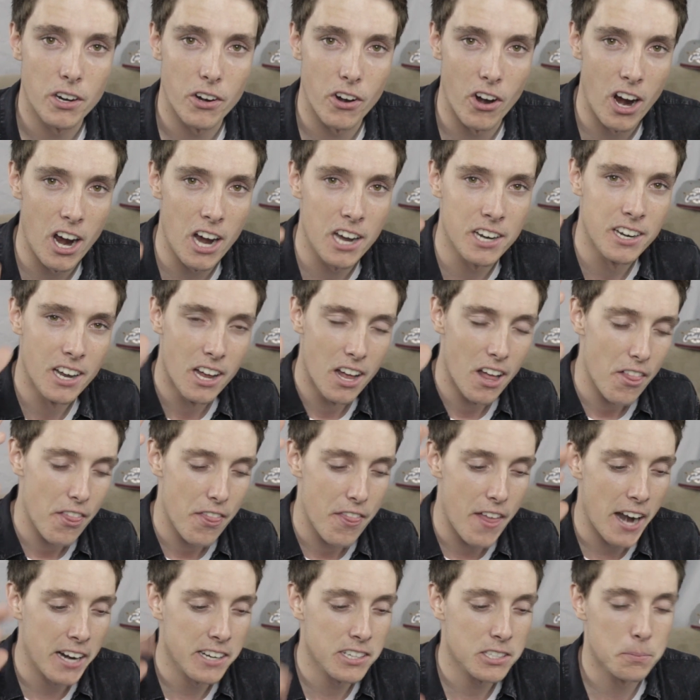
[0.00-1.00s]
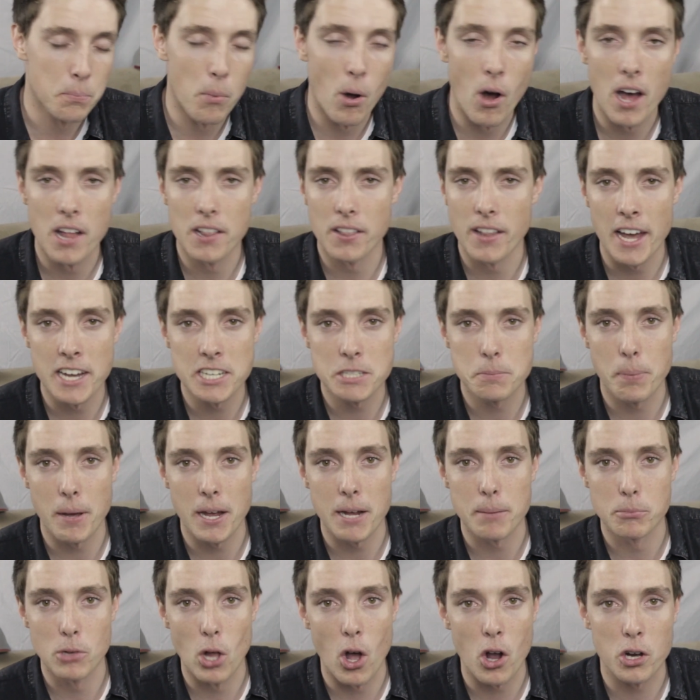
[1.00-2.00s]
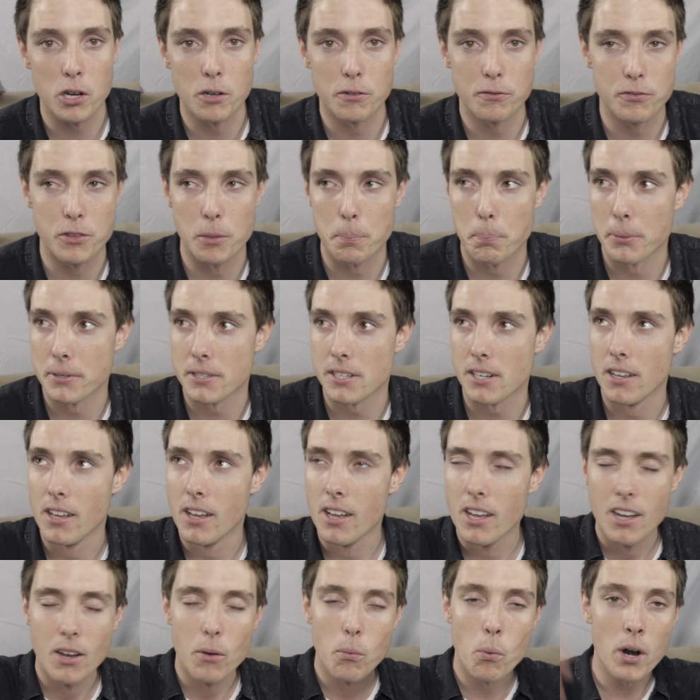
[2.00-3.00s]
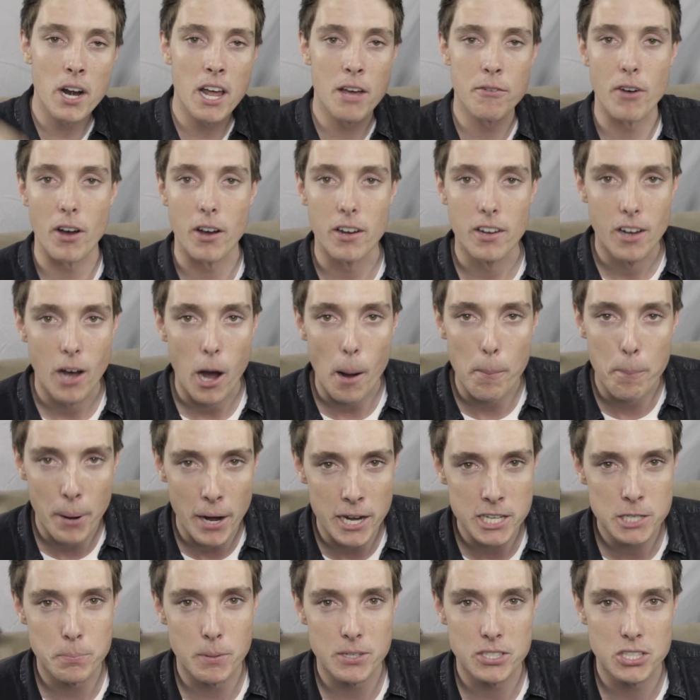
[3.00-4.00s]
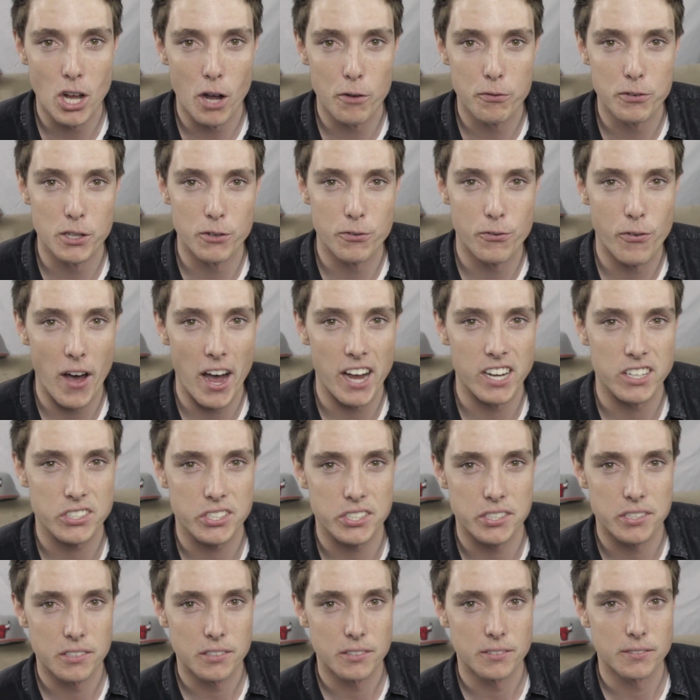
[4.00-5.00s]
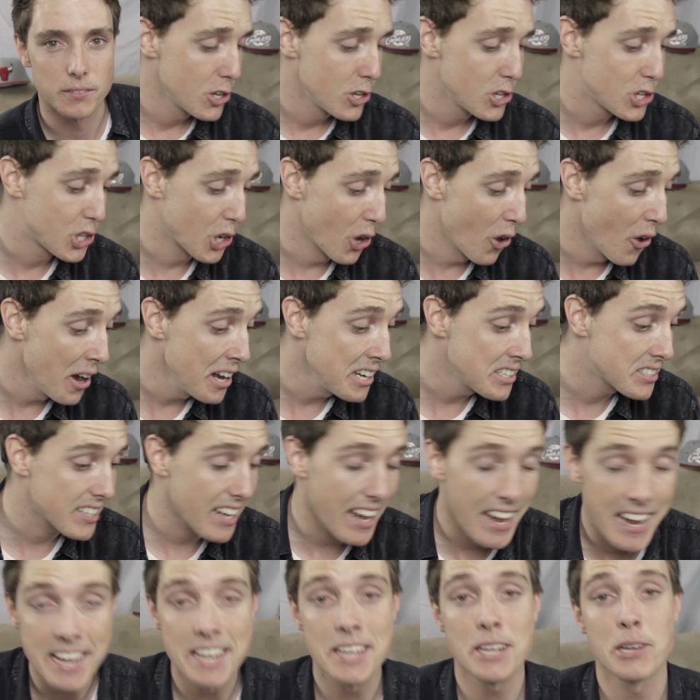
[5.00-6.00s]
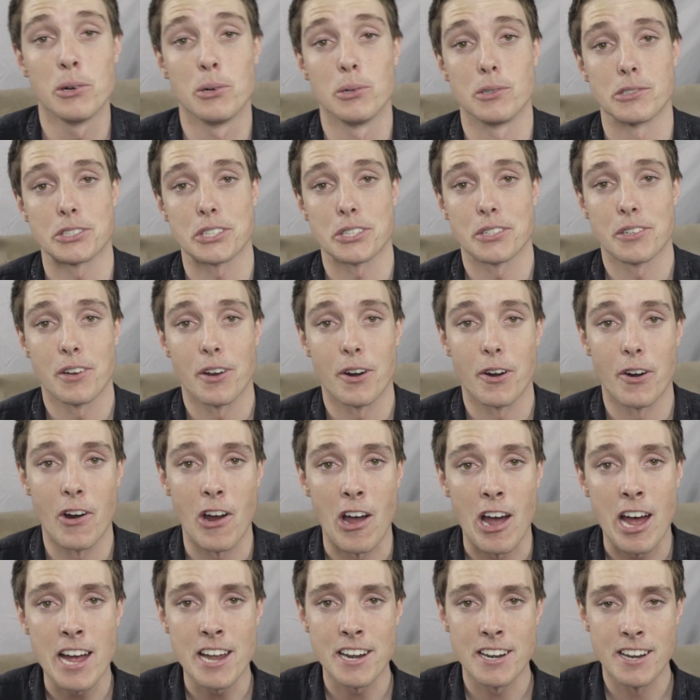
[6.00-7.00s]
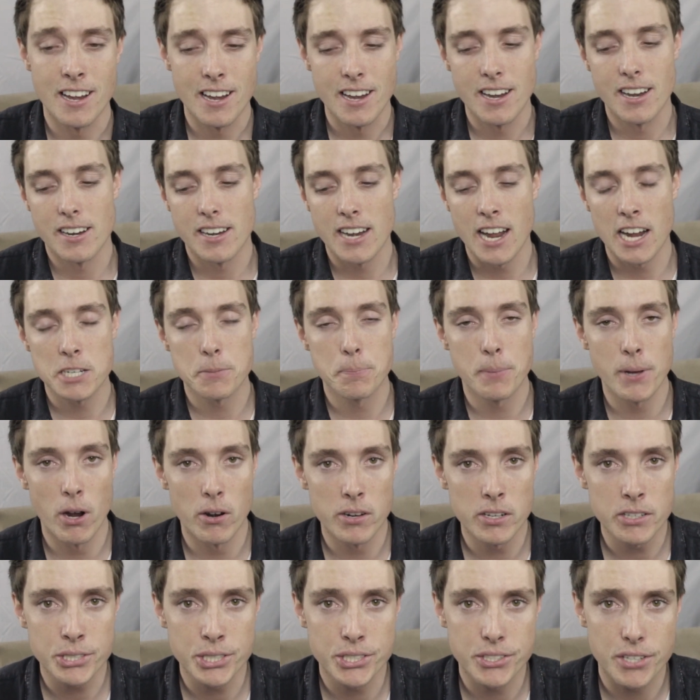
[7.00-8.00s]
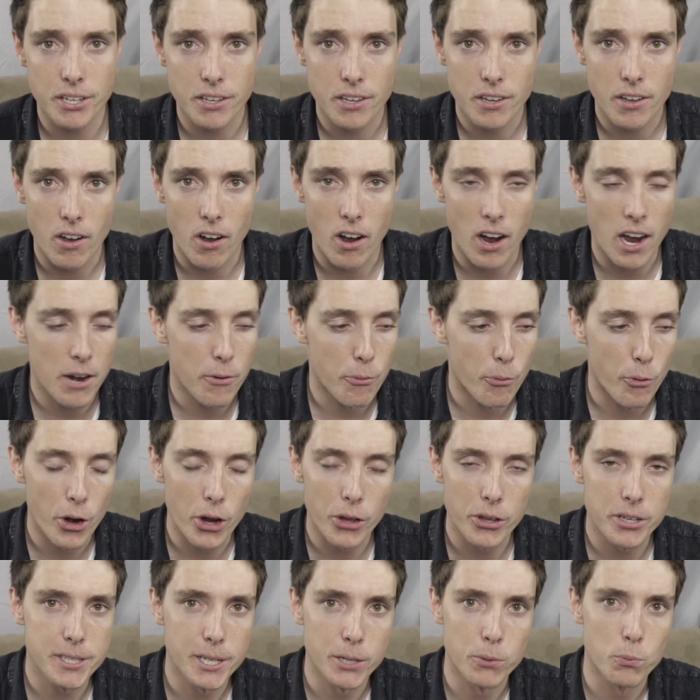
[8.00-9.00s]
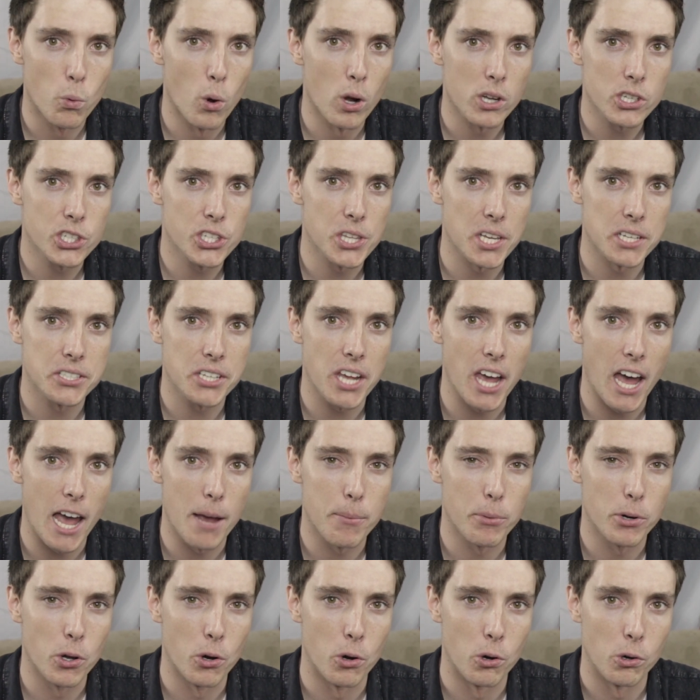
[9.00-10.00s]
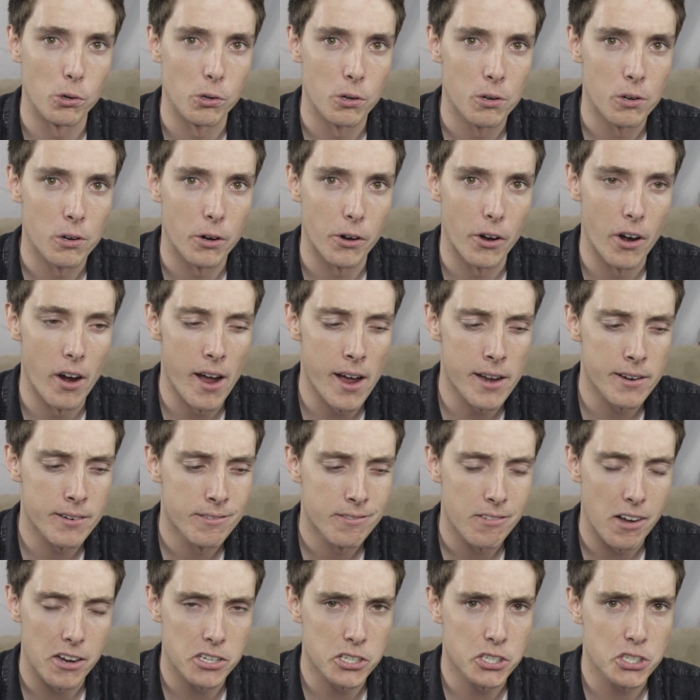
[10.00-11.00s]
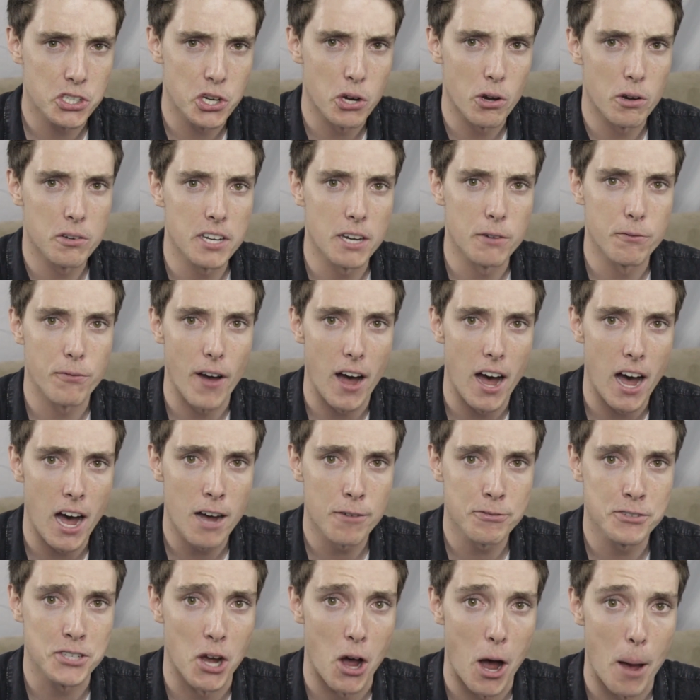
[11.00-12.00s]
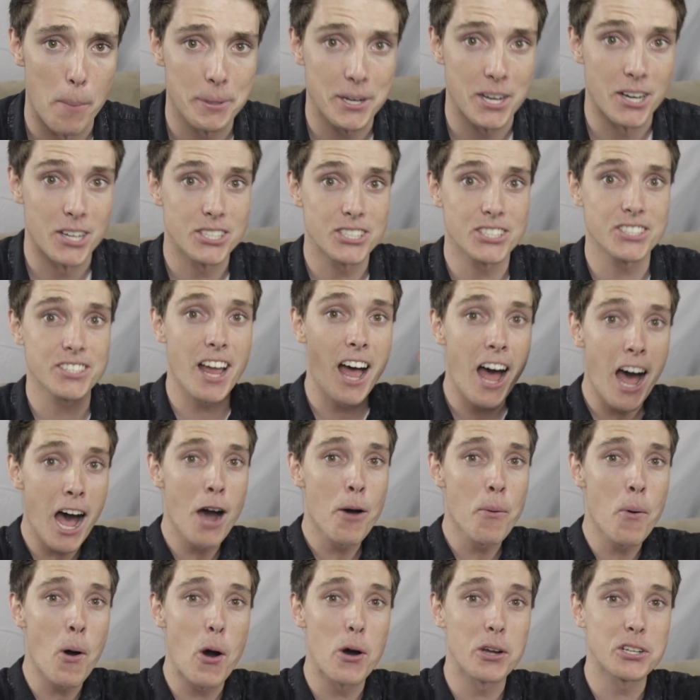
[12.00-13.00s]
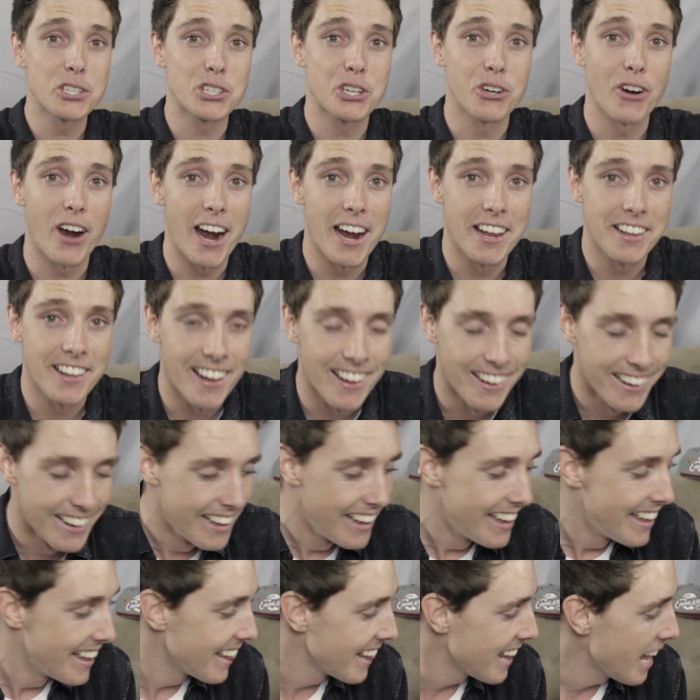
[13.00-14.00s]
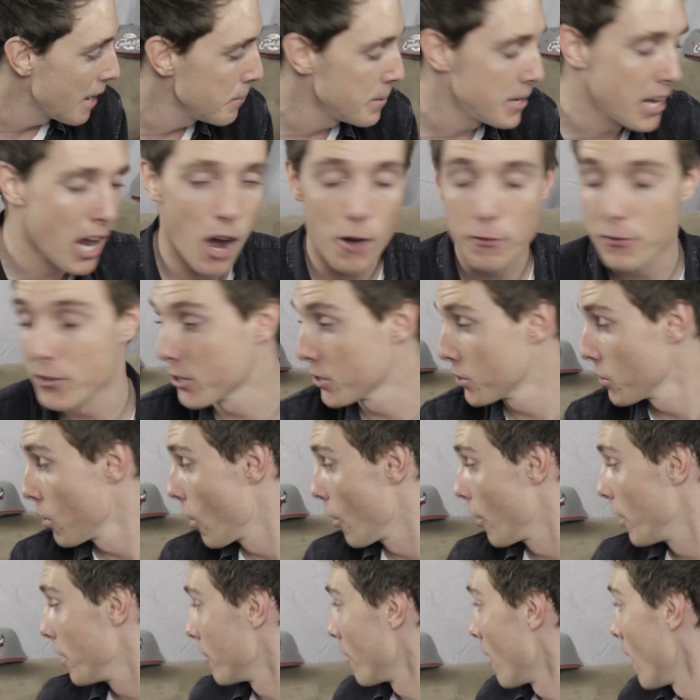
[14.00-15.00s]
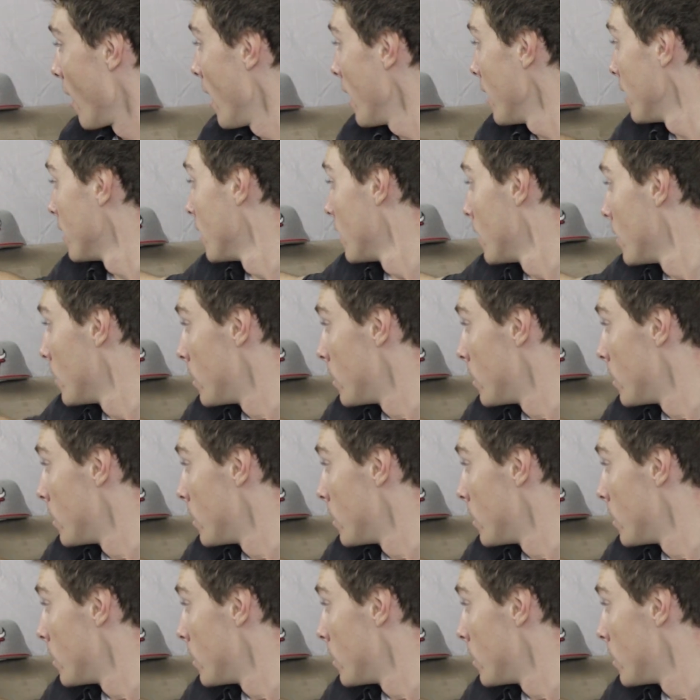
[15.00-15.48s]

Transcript: All right, that is my LazarBeam lock of the whatever. I'll punch myself in the face. Giants, Eagles. All right. Now, to be honest, I really didn't watch this game at all. All right. I just tuned in for halftime because Star Wars trailer. Let me know if you saw it. Right.